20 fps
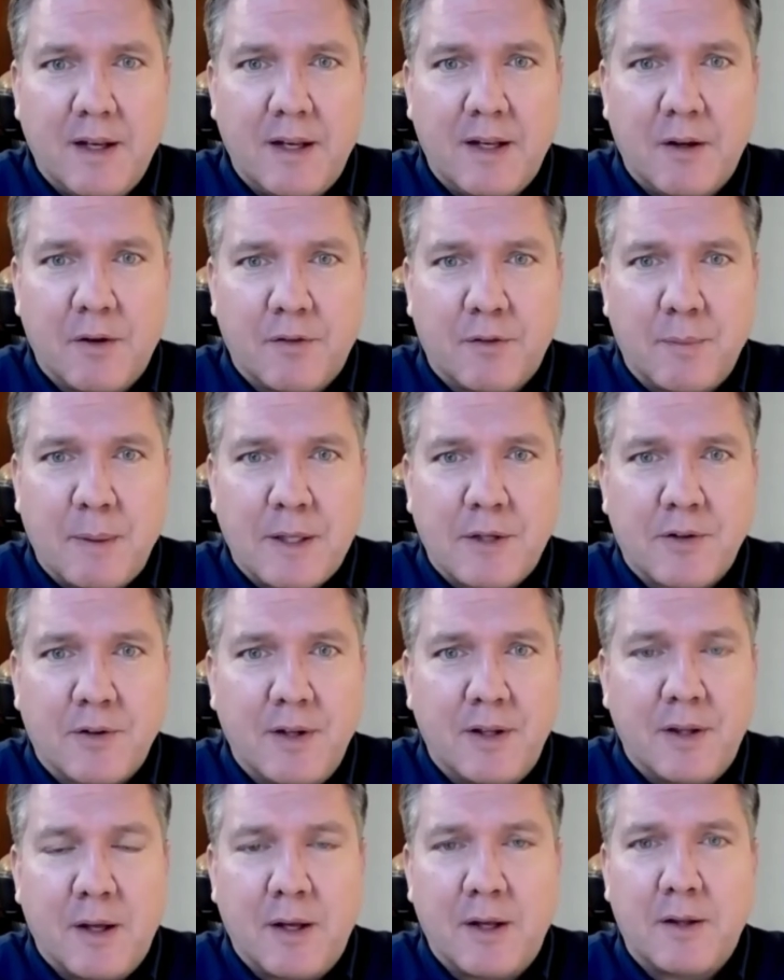you know,
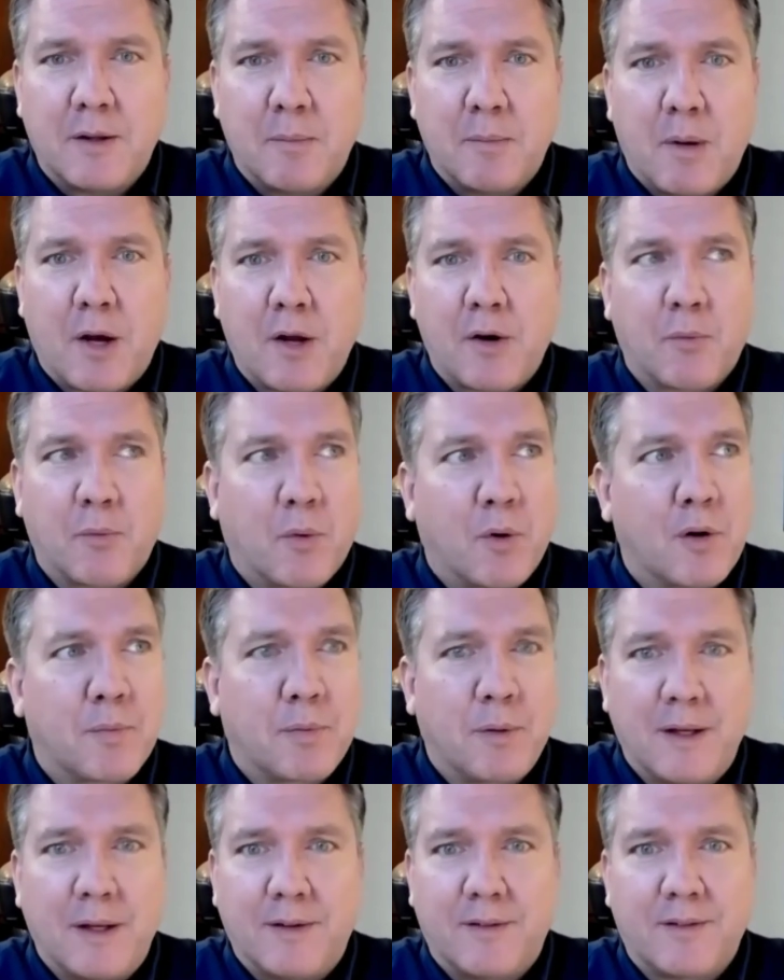especially in the, the modern
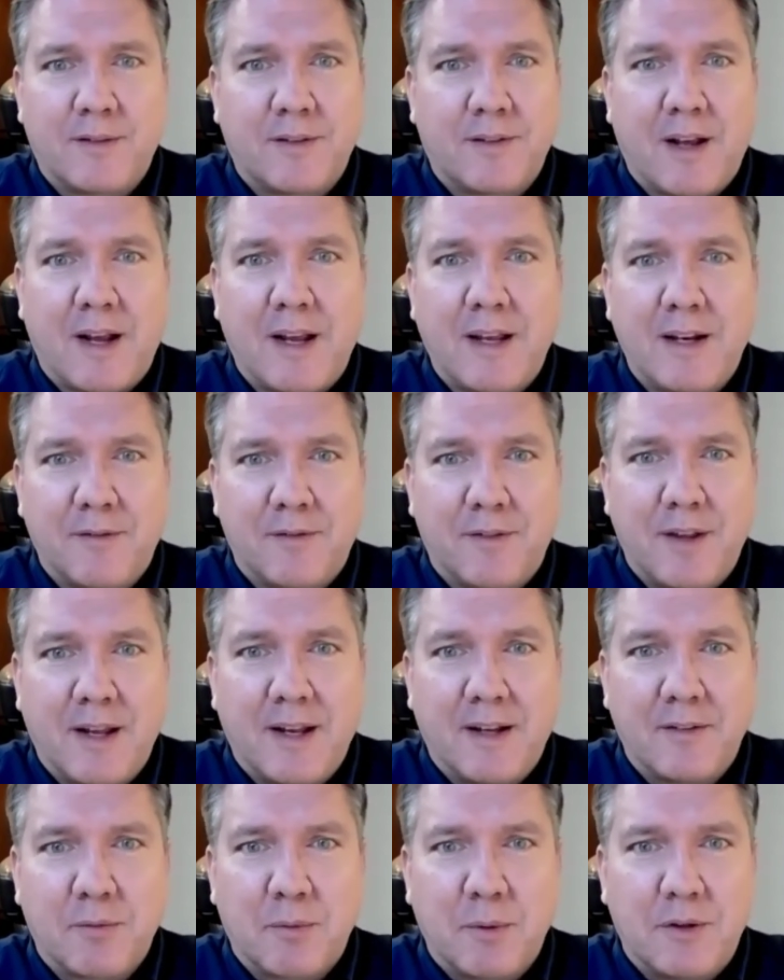workplace side of
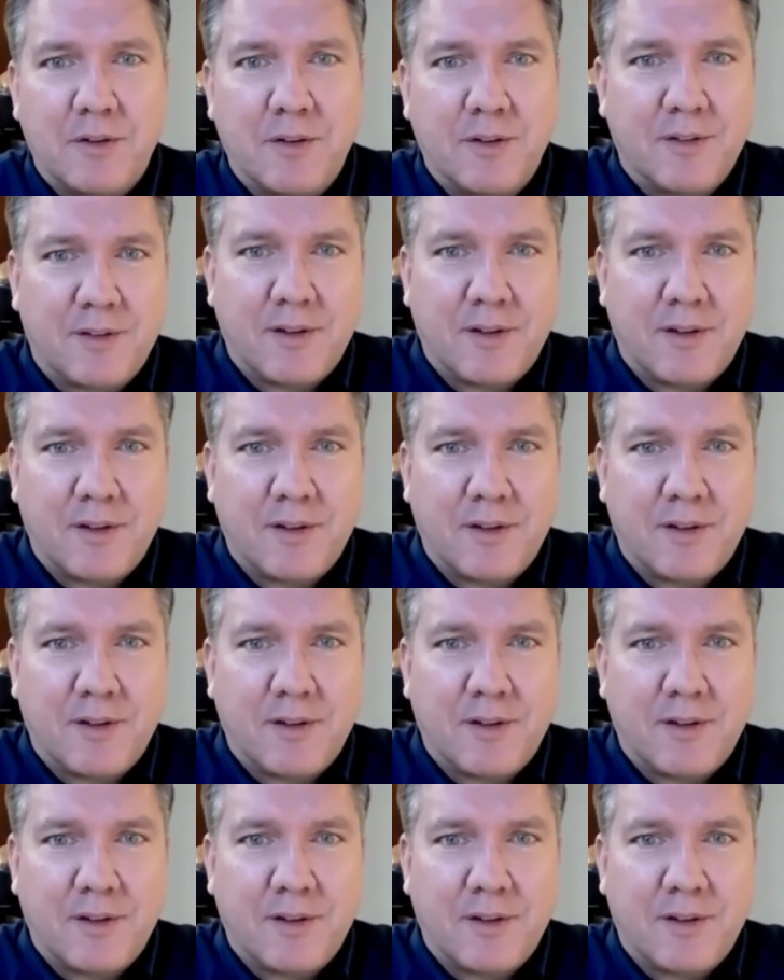things, which mm.